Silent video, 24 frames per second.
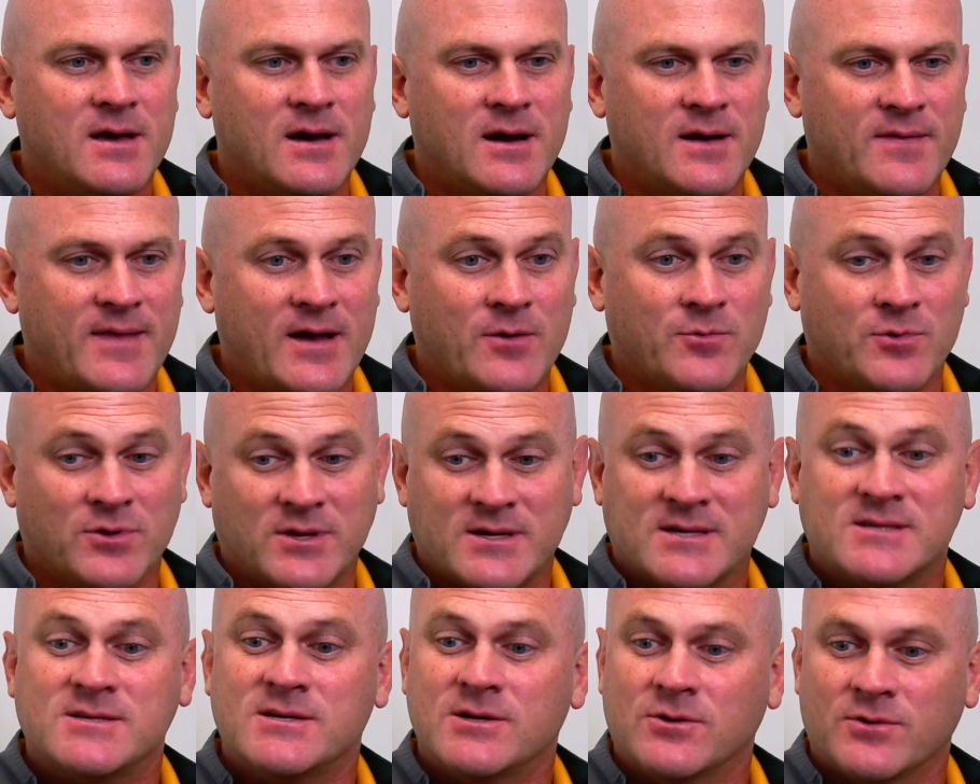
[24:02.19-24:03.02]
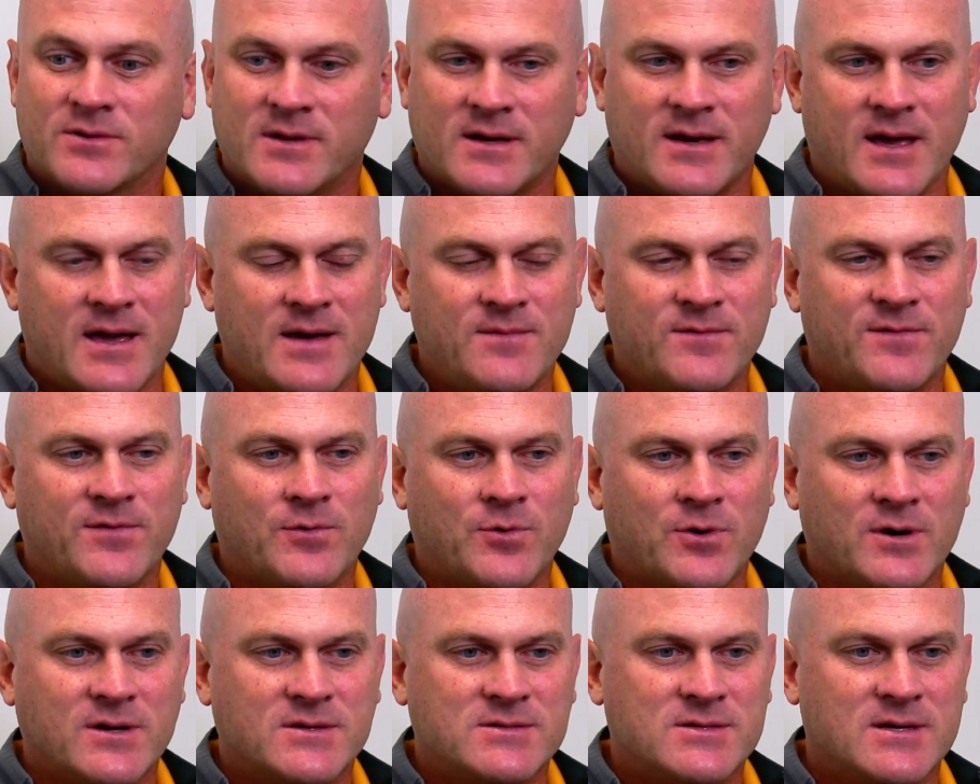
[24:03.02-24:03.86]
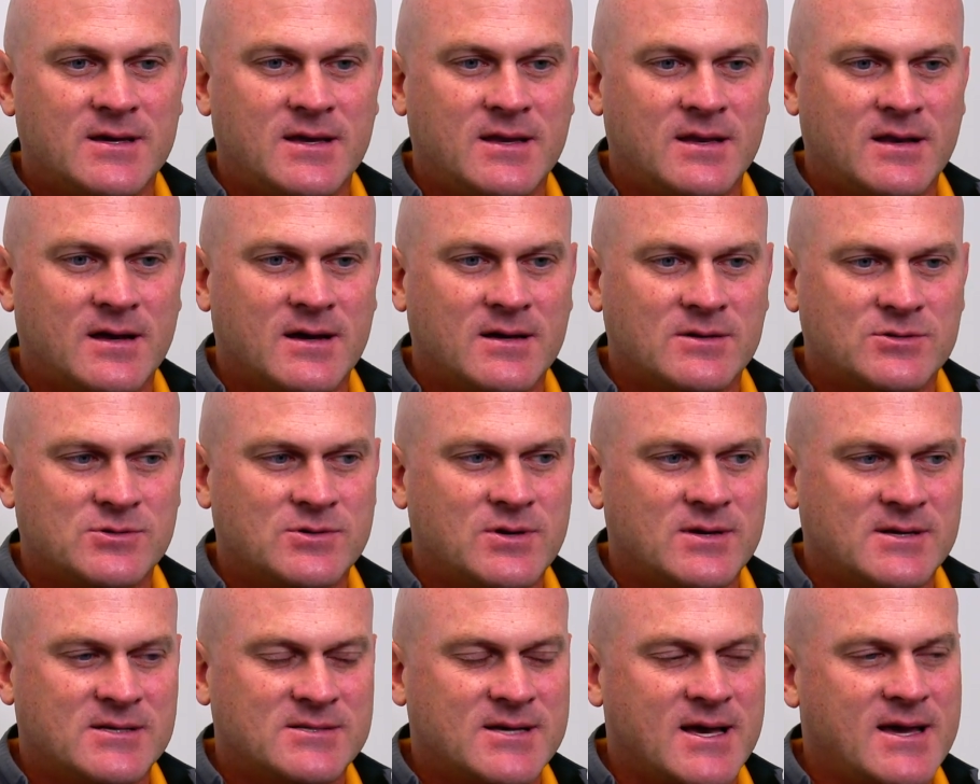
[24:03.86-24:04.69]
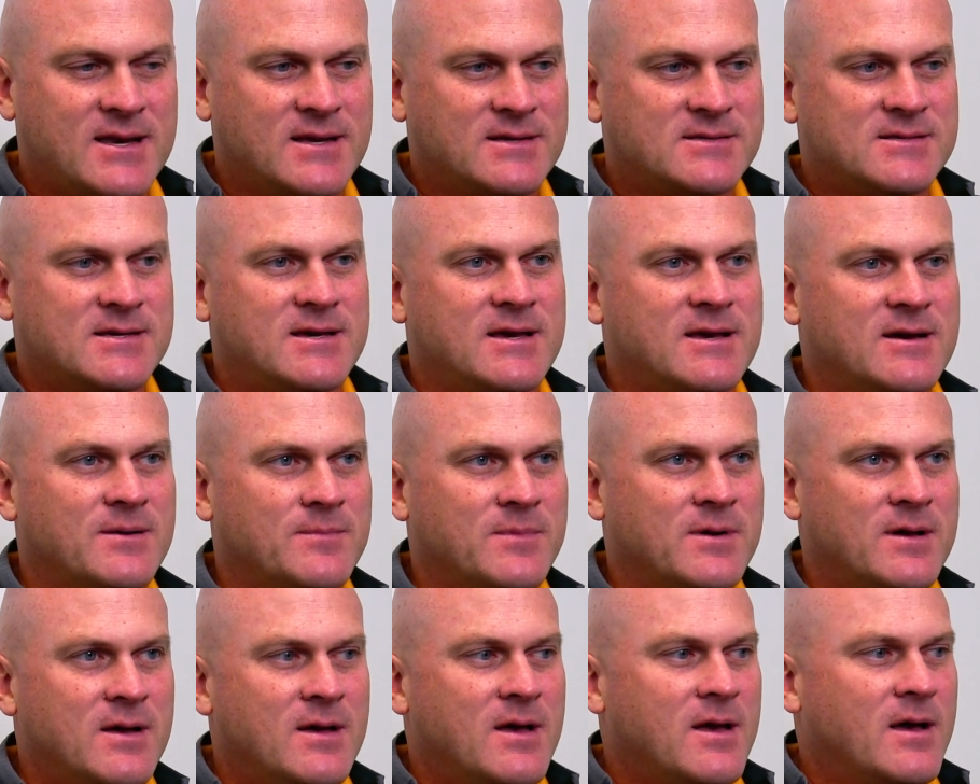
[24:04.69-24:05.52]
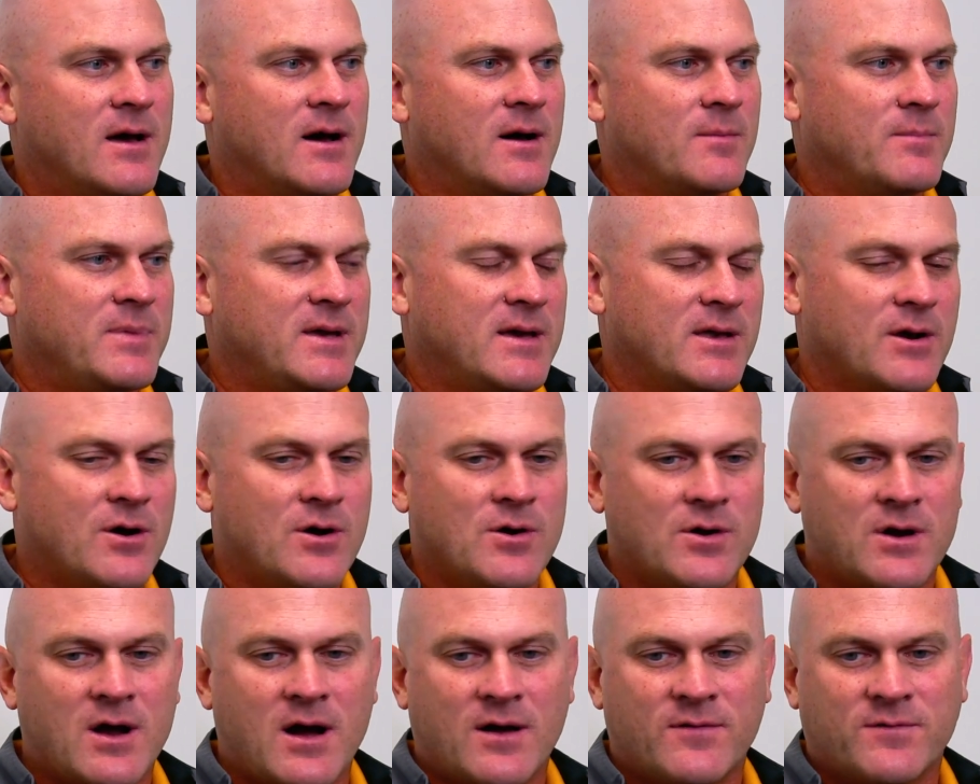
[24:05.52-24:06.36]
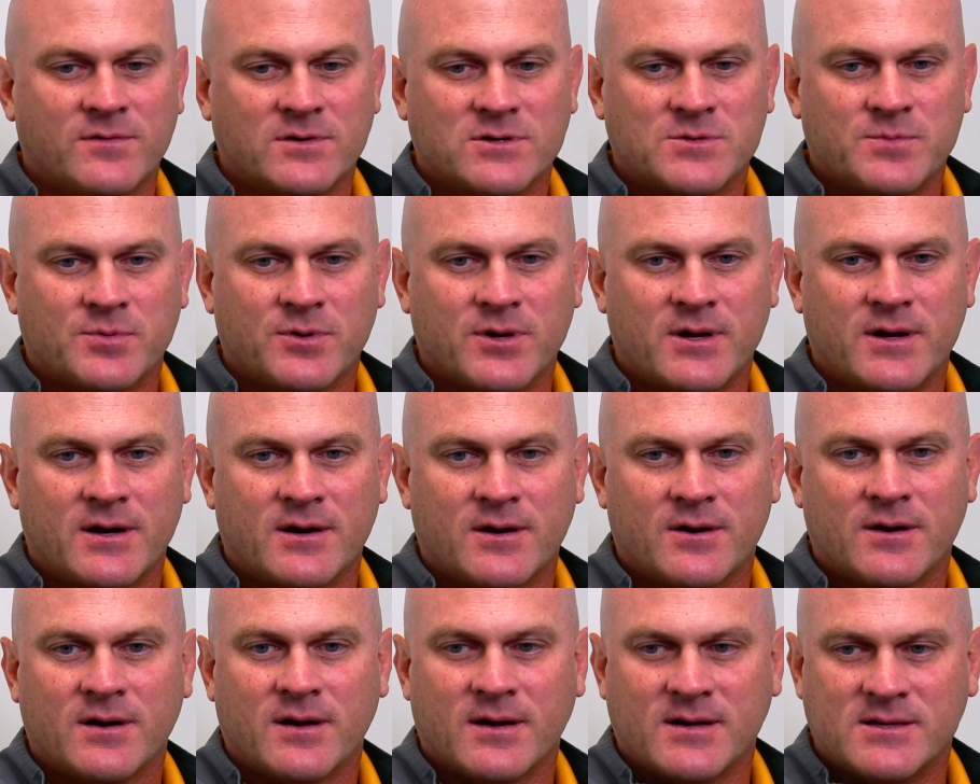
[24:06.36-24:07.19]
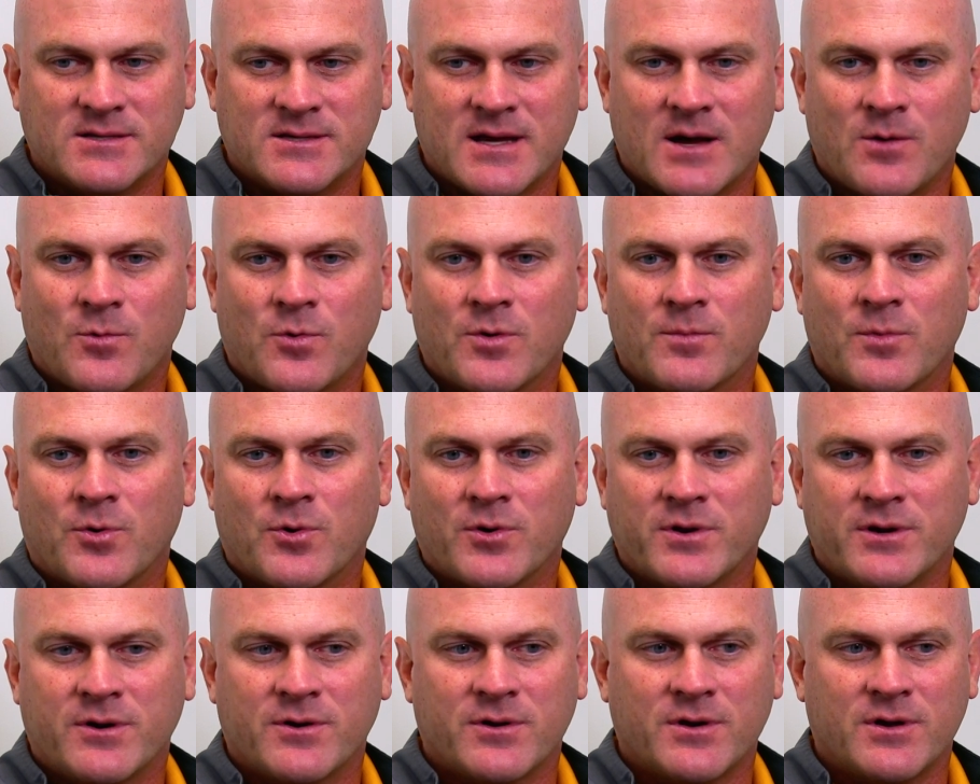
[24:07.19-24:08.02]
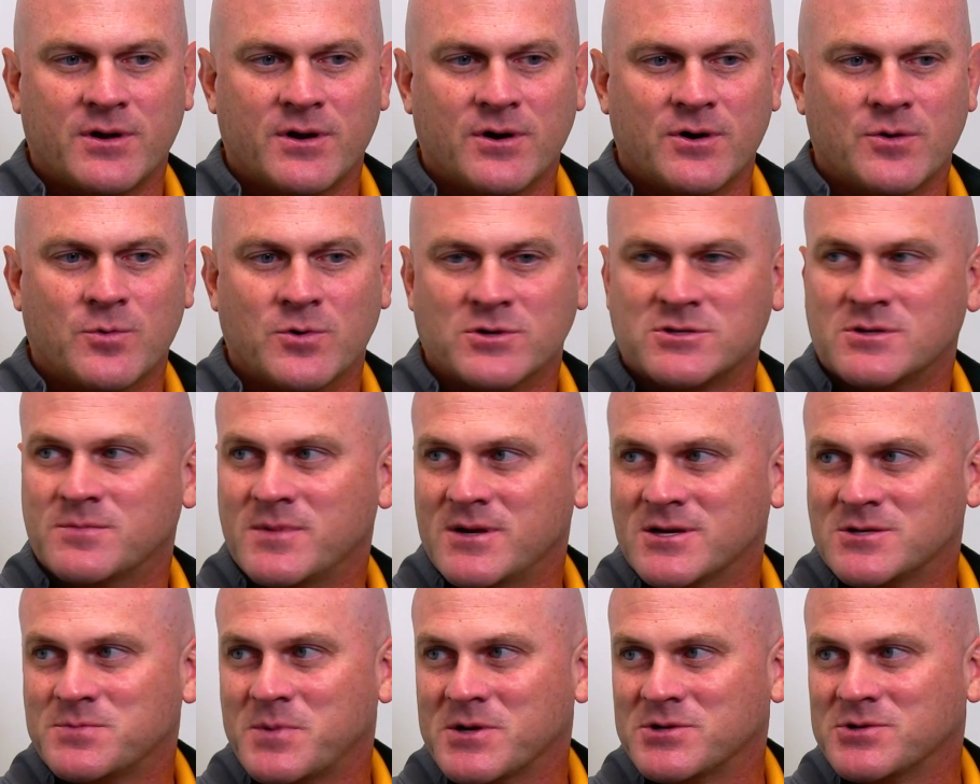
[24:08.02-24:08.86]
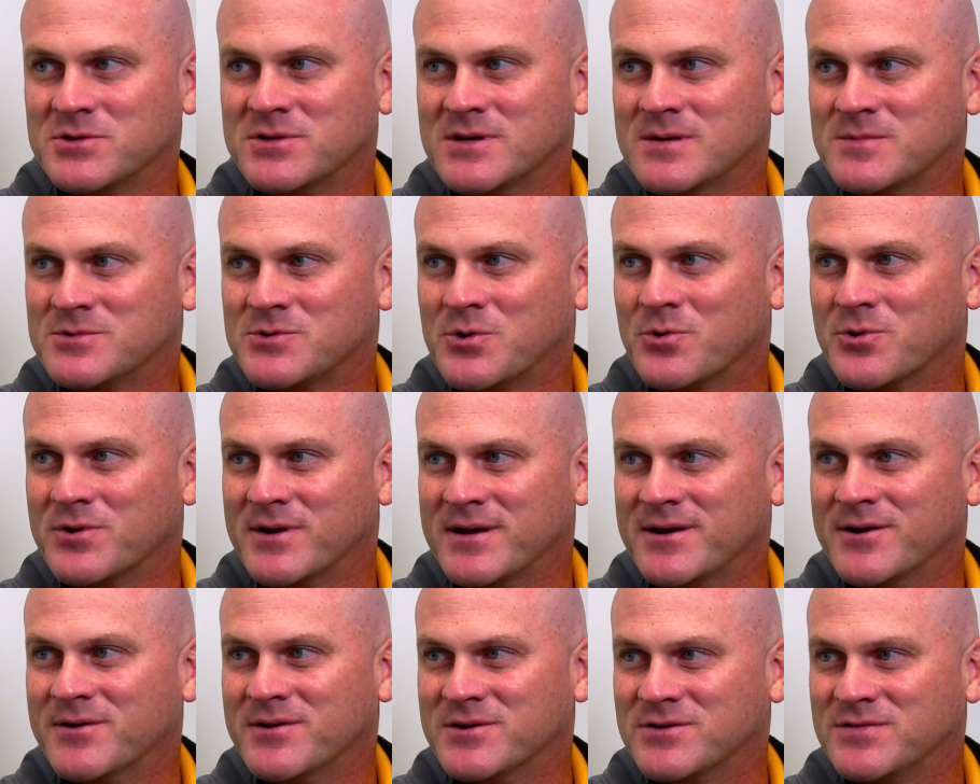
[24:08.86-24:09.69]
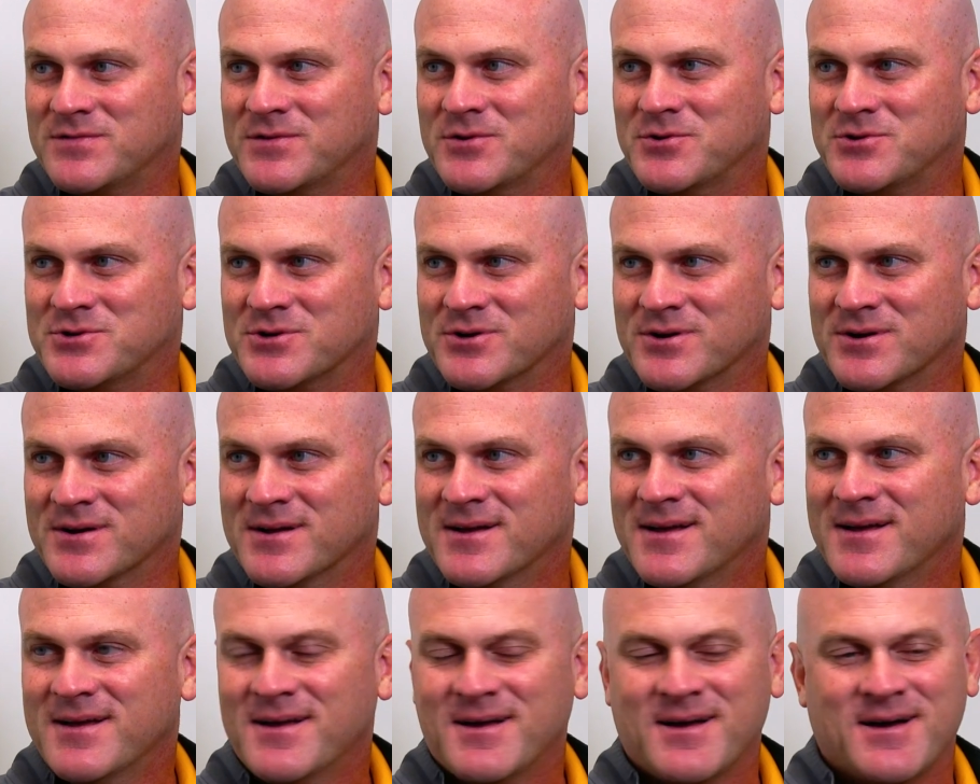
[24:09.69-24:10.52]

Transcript: And that really sealed the game for us. And excited to see him be an all-conference player. He's got one more year to go. Wants to be a special teams coordinator in his future.